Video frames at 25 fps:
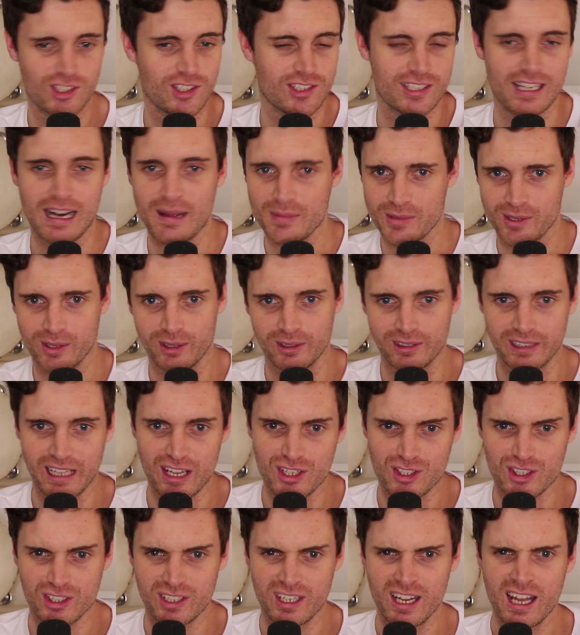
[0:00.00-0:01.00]
She's an absolute
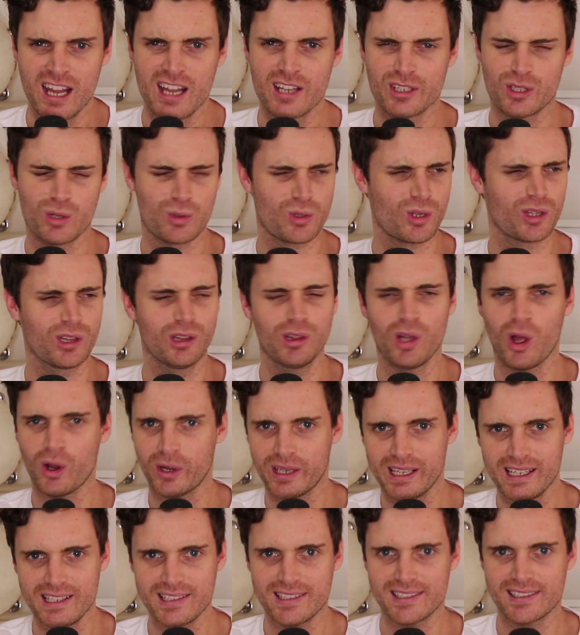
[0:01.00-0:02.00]
legend. She was on
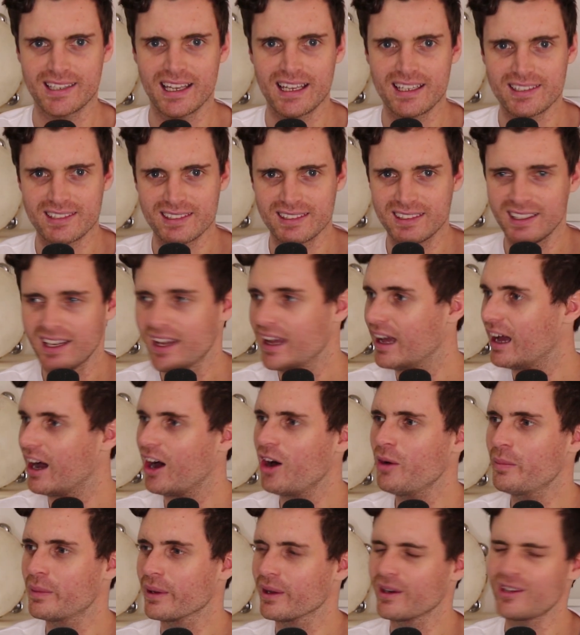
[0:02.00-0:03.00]
Lockie's season.
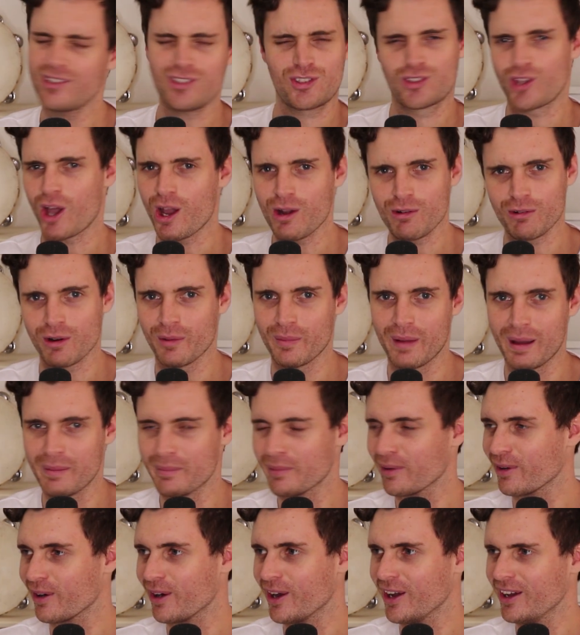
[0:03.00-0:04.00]
I'll be honest, don't
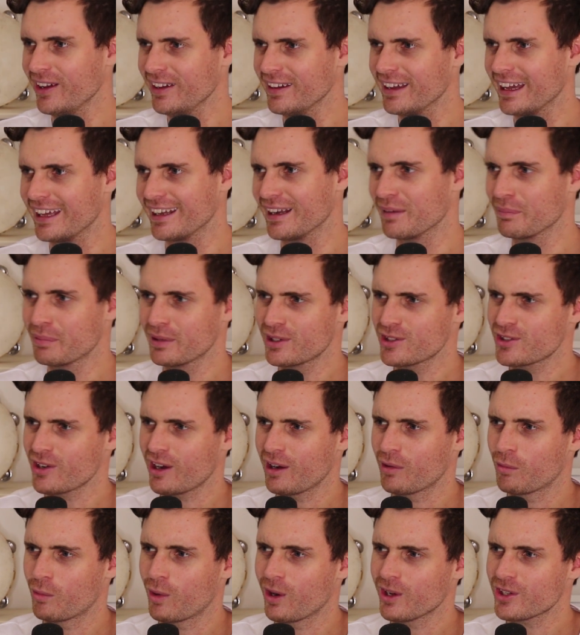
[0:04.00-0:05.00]
remember her. And I'm pretty
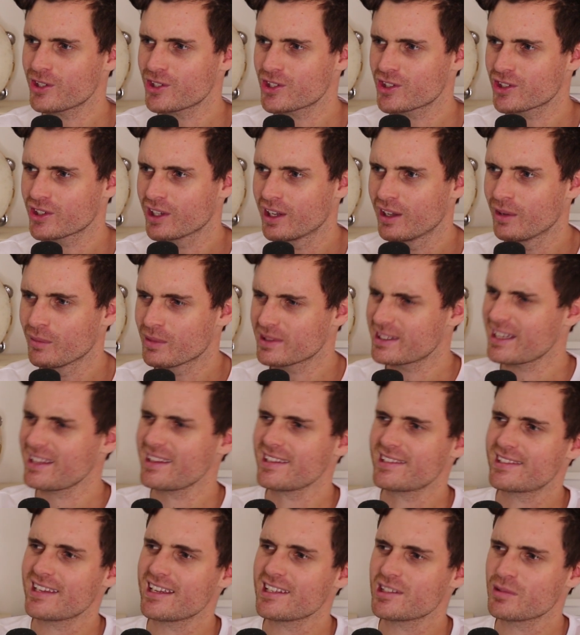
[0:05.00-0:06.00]
sure I watched... Was
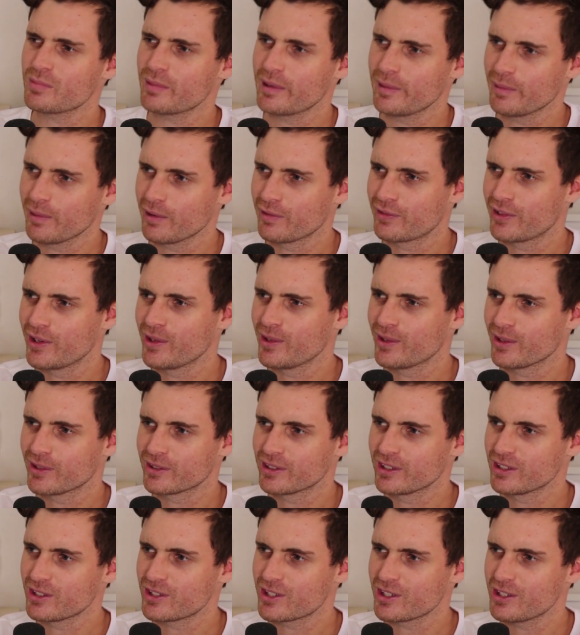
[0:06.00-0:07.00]
that the season we reviewed
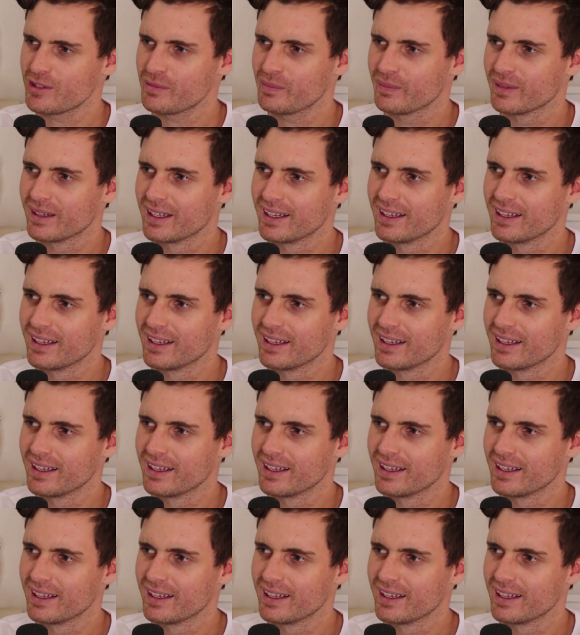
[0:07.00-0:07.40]
on YouTube?